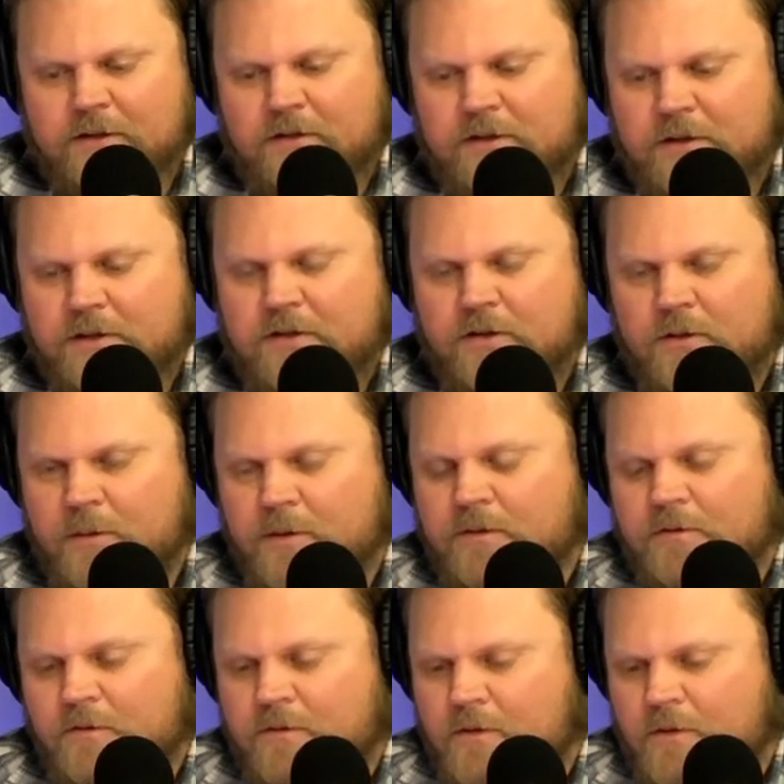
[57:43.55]
you're just stupid
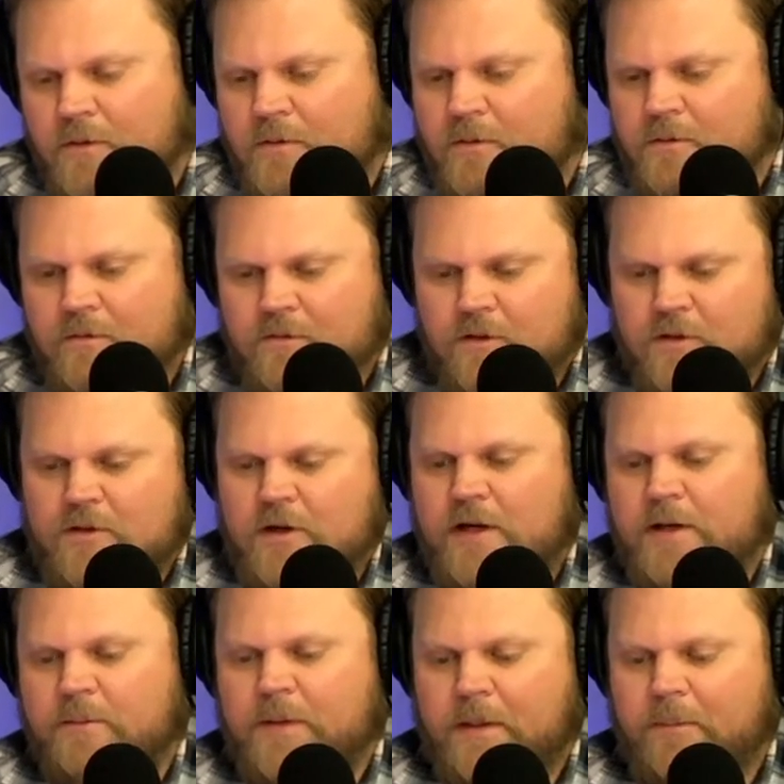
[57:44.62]
for for trying
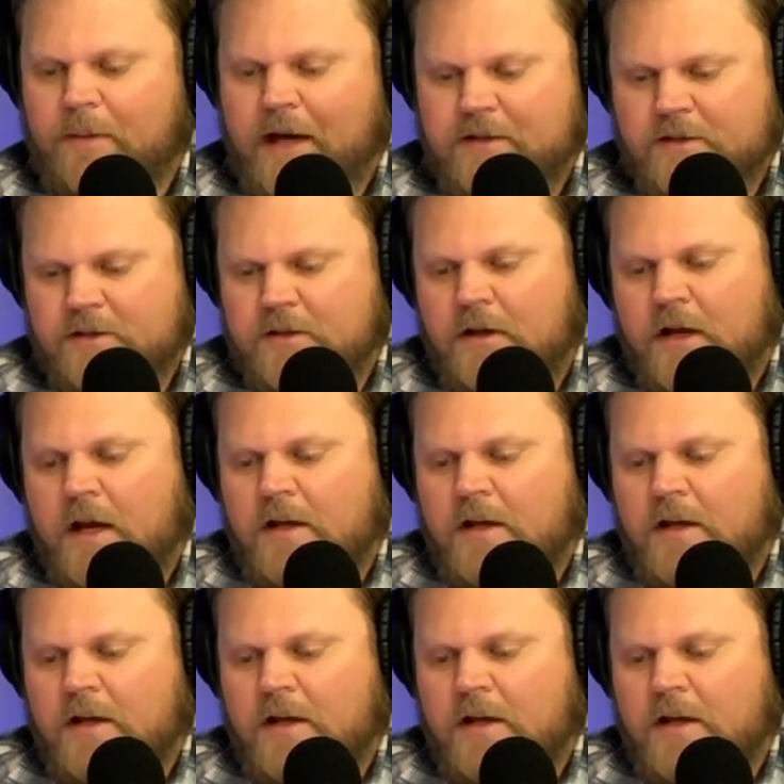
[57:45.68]
to be a pastor.